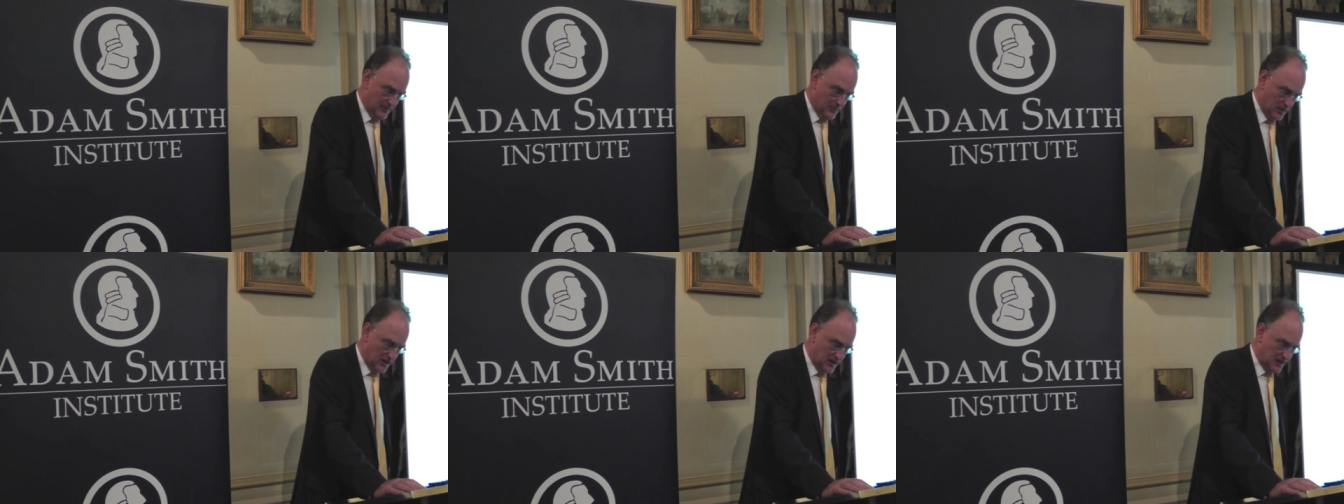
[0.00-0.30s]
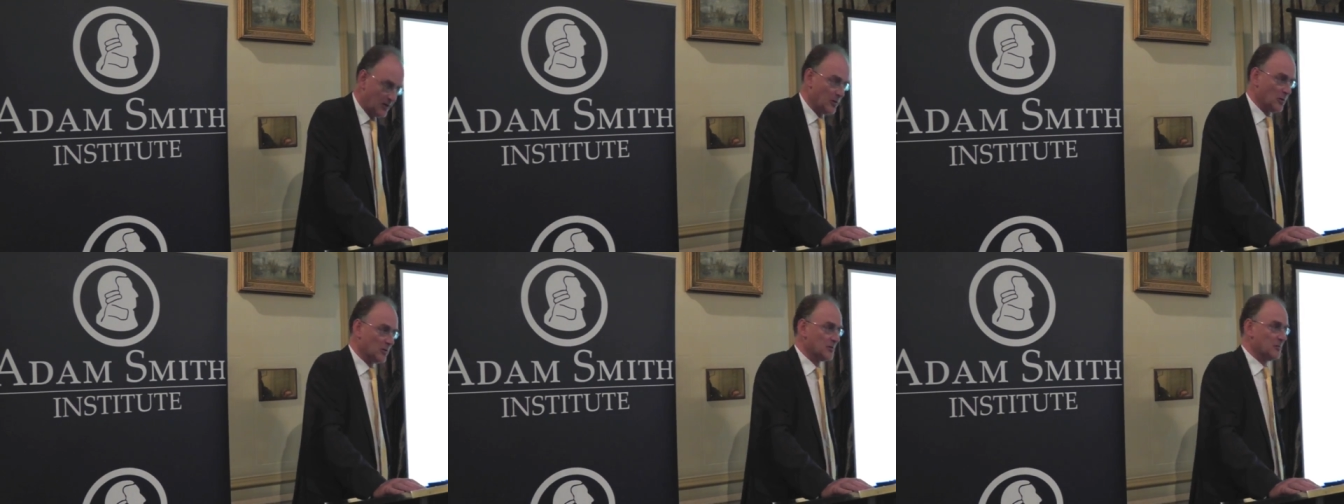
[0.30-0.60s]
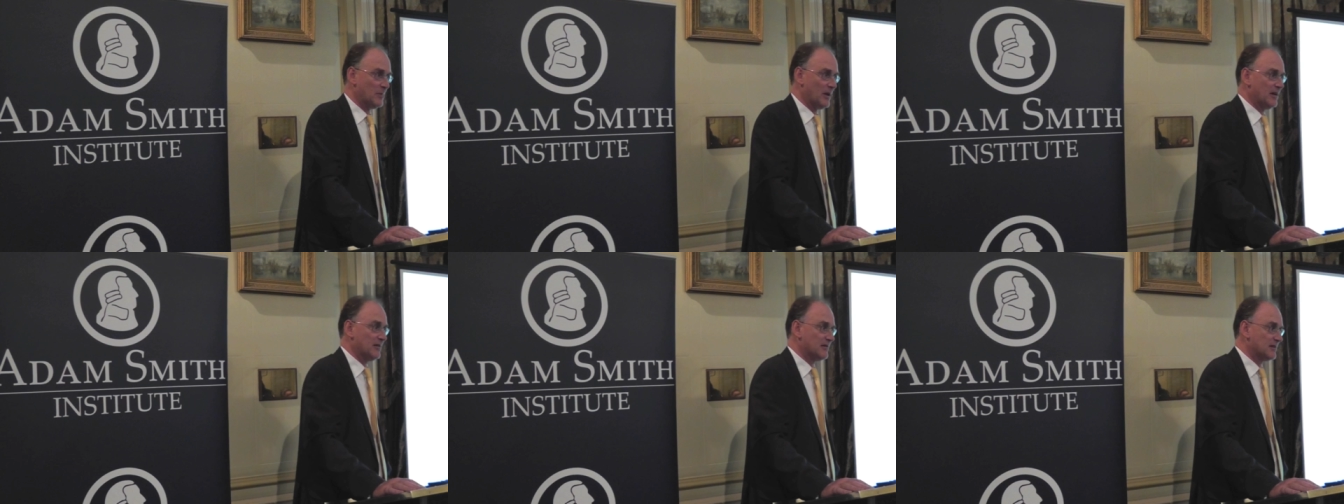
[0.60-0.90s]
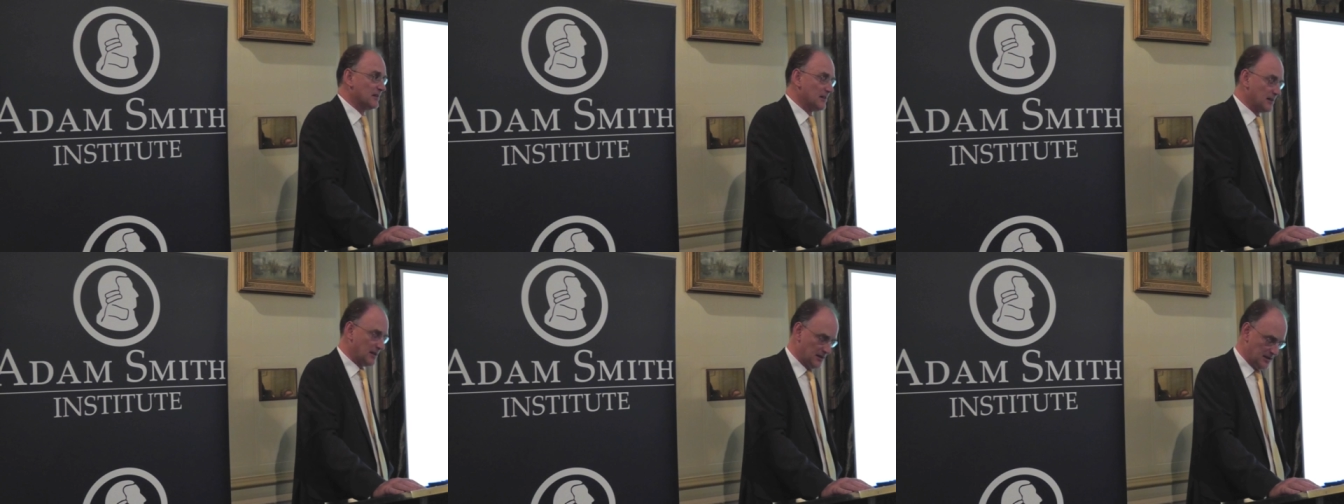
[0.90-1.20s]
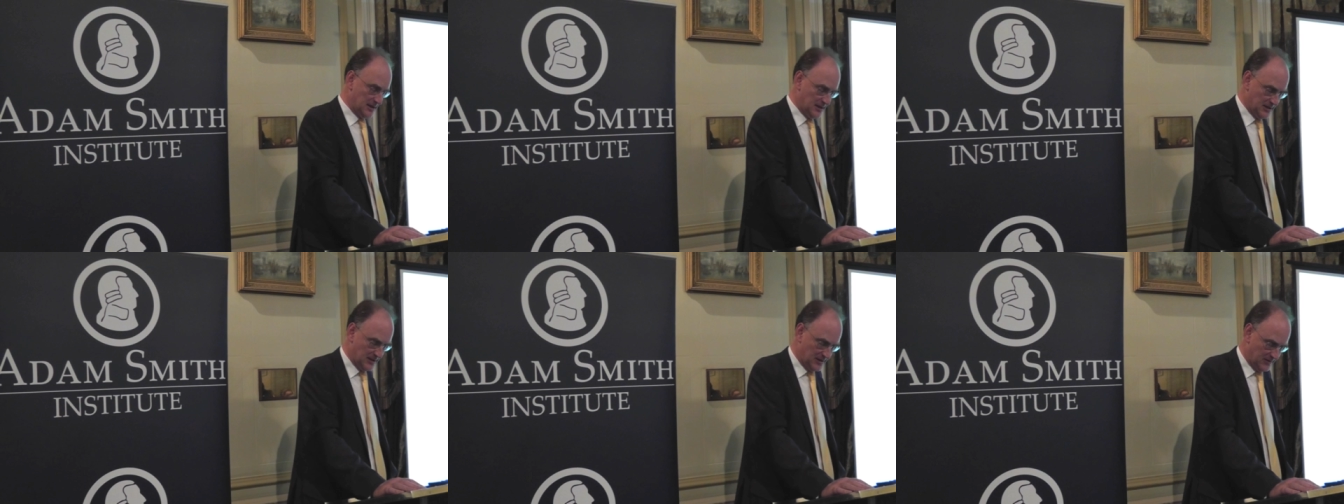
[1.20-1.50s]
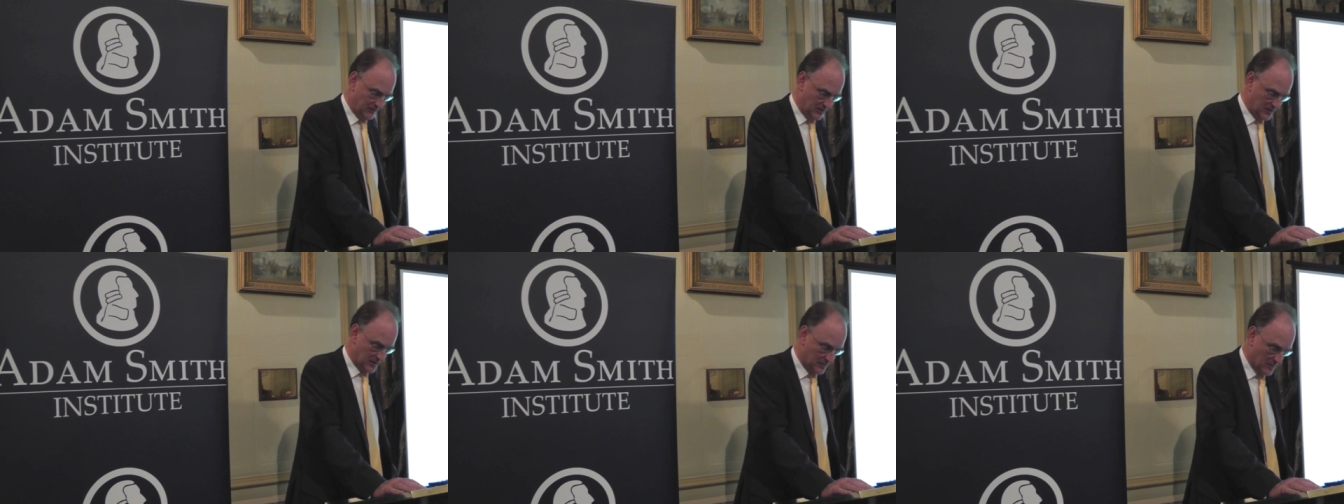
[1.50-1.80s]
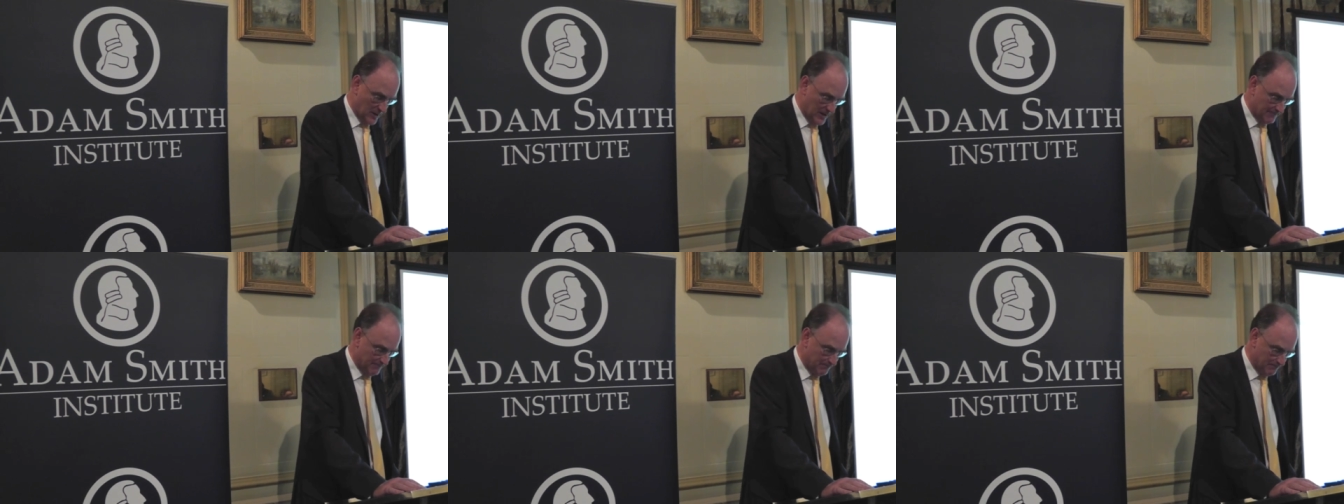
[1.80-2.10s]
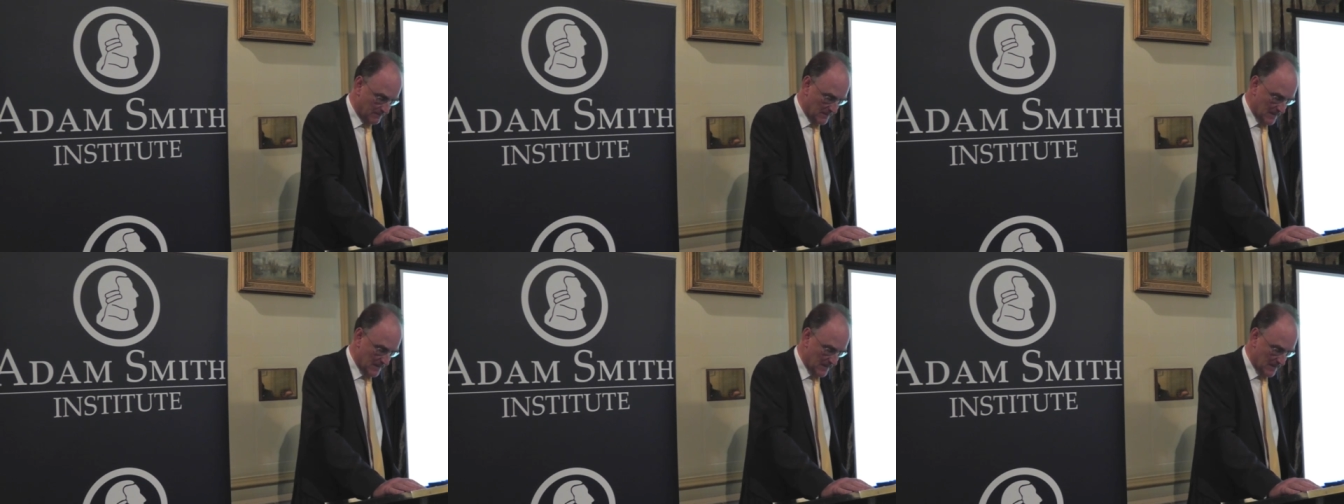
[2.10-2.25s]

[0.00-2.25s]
be told about the ideas of this man.